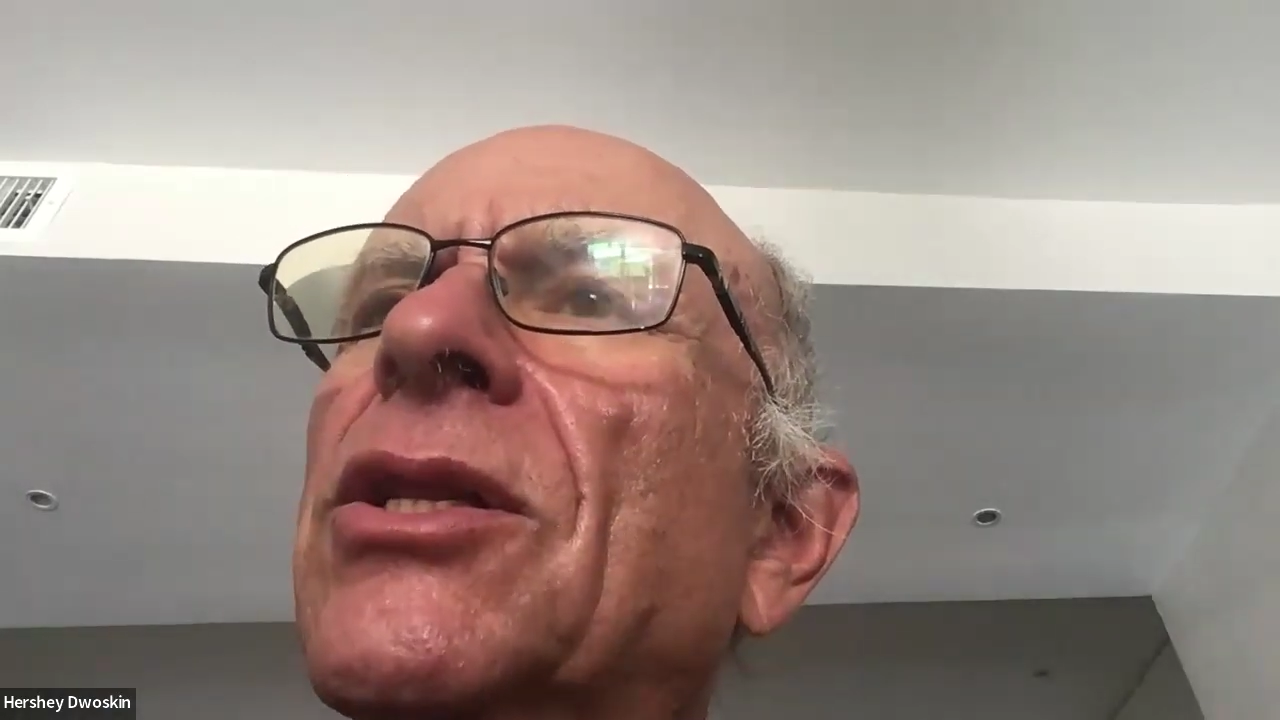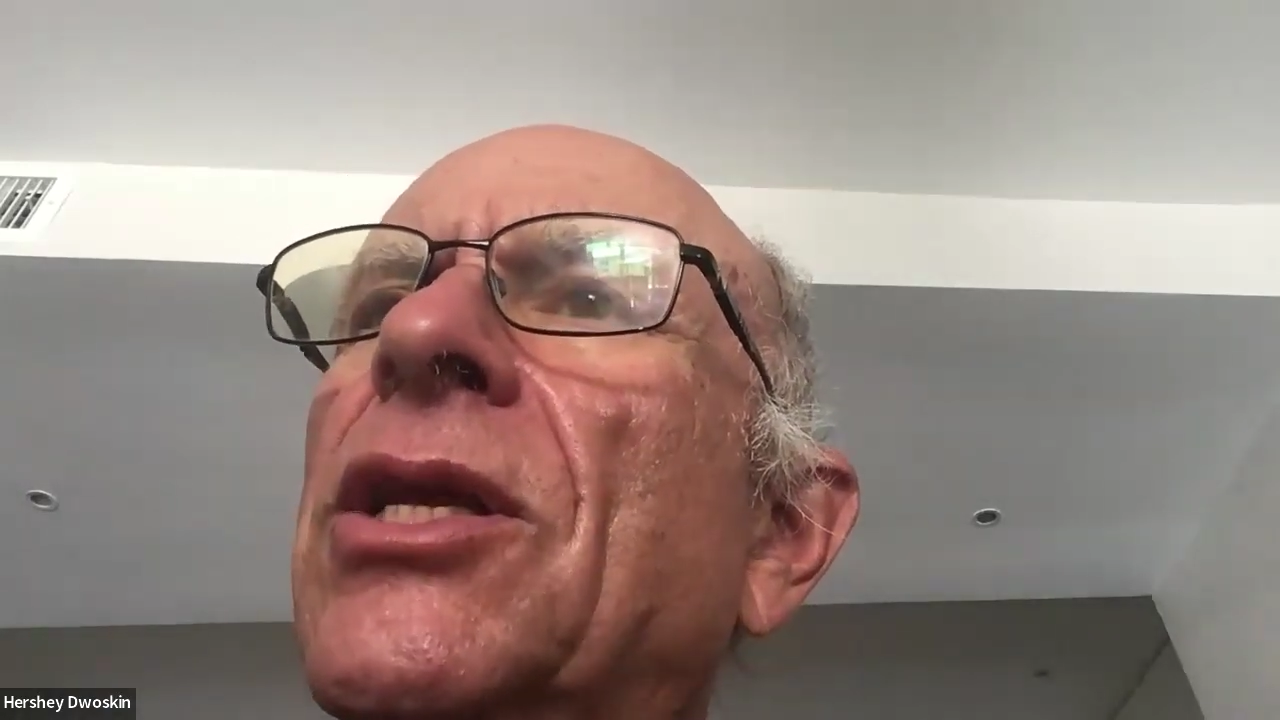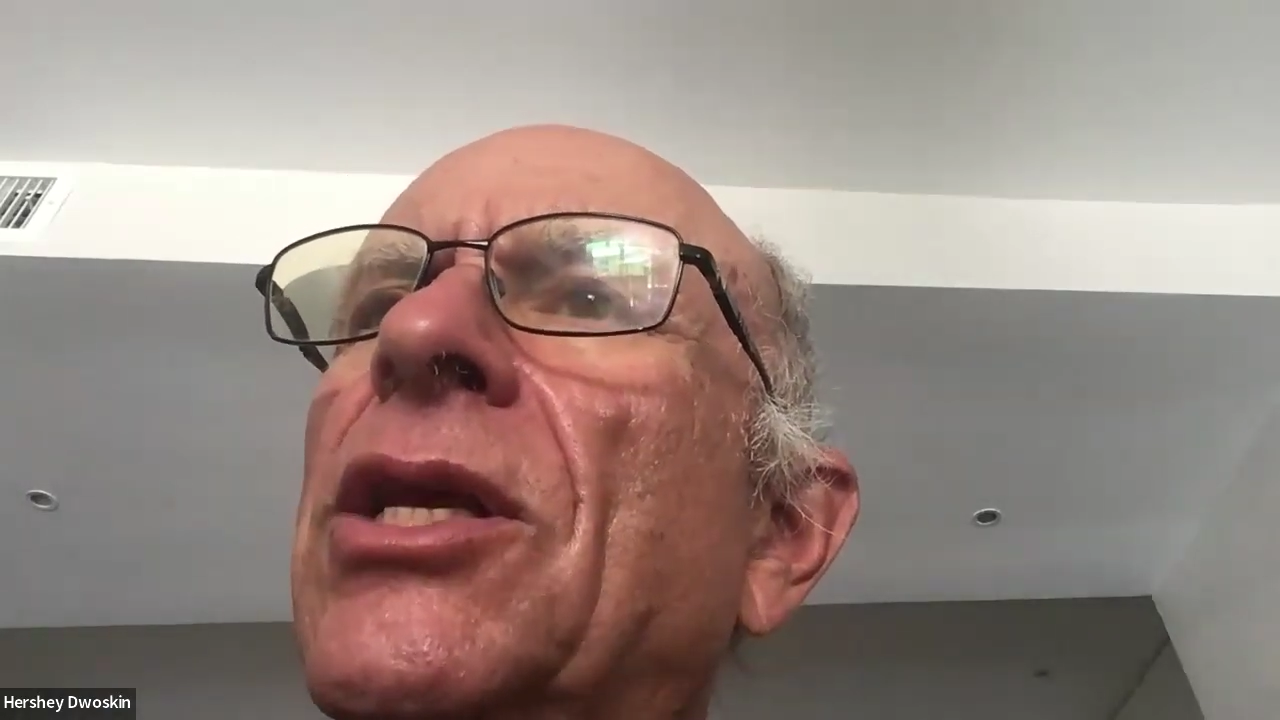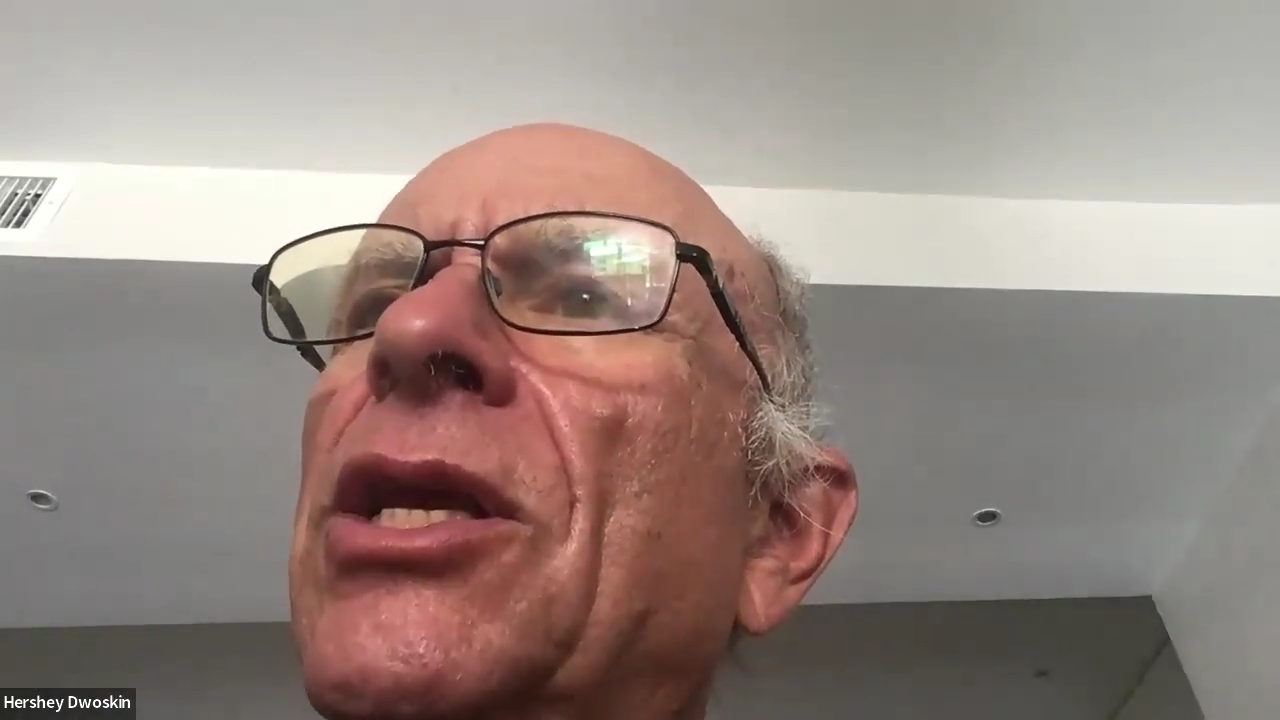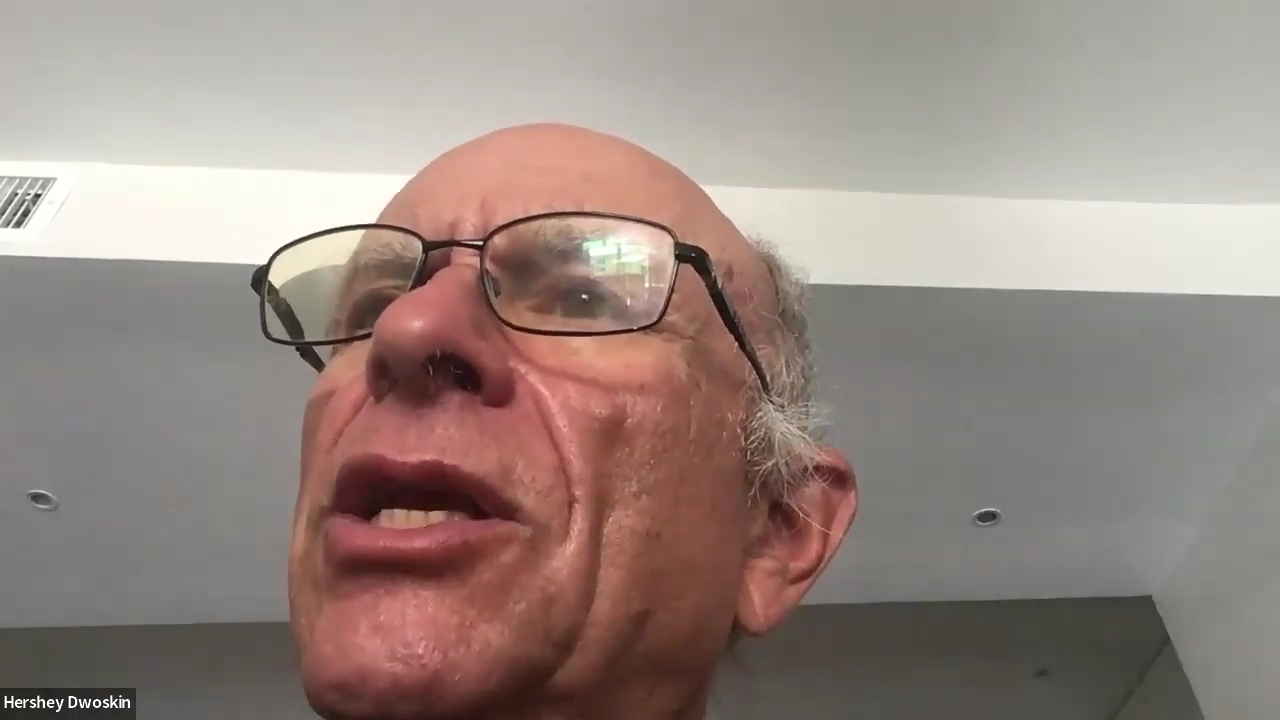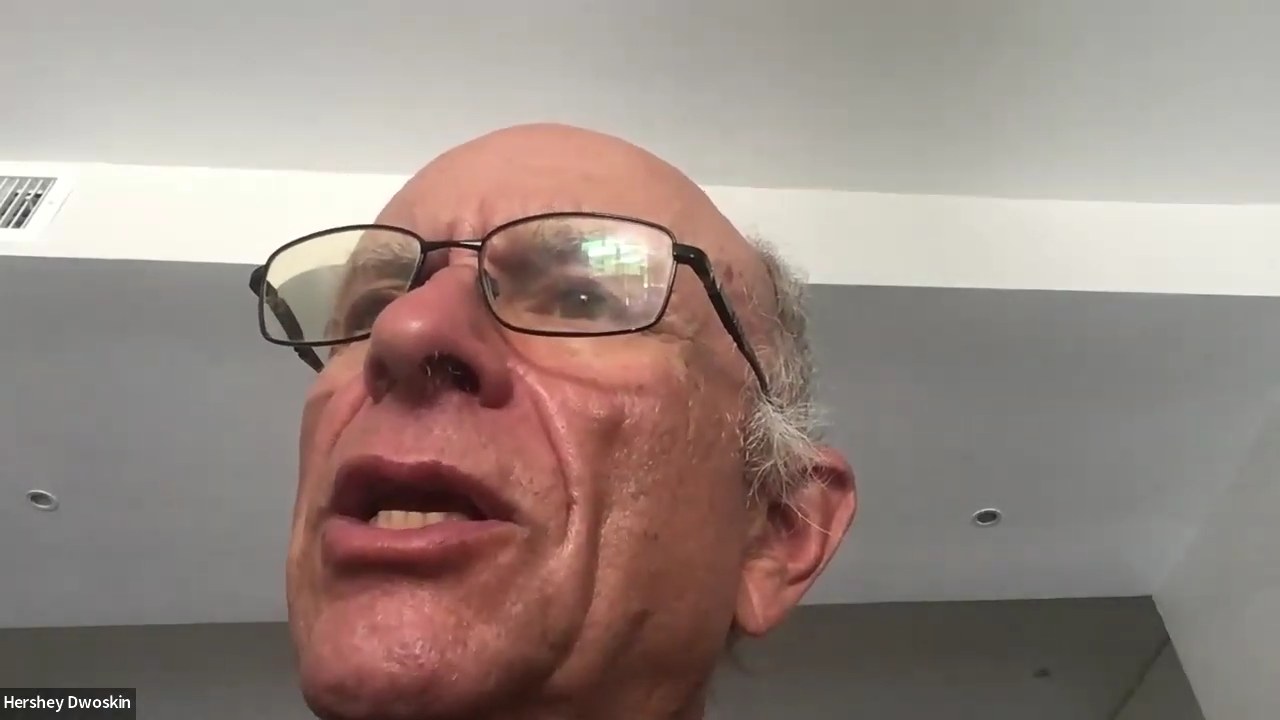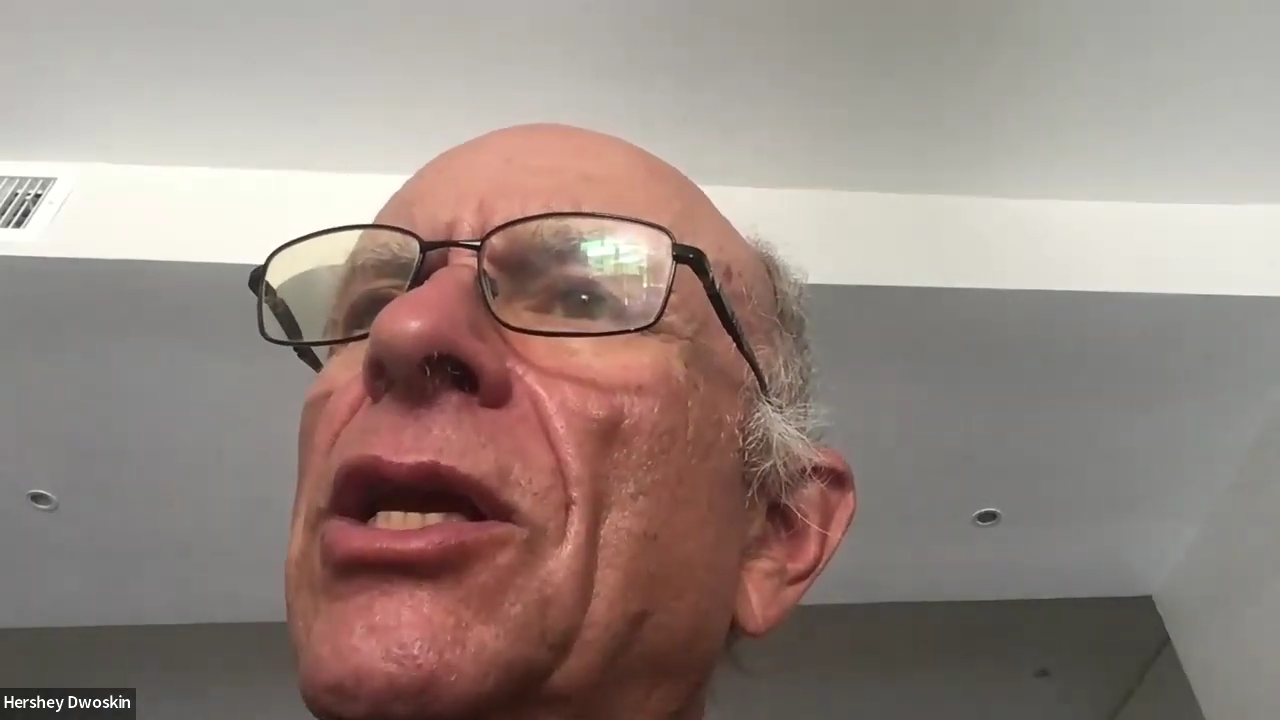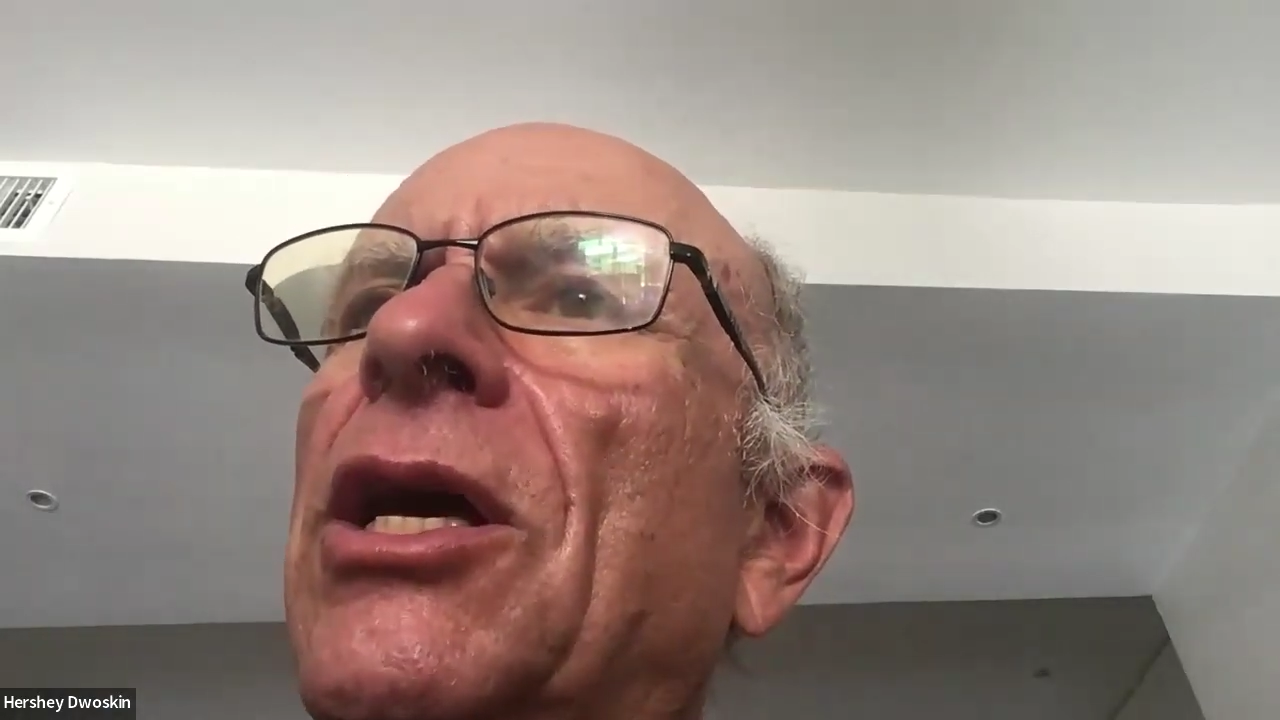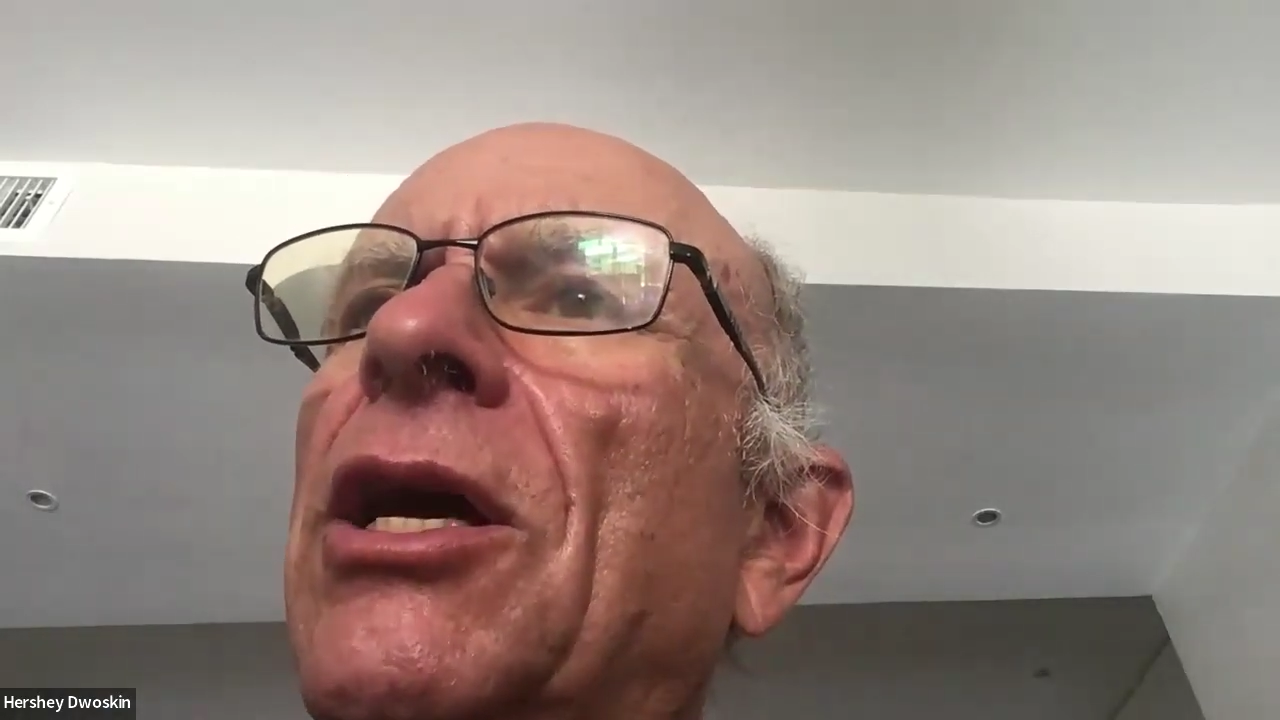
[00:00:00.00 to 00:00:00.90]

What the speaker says: the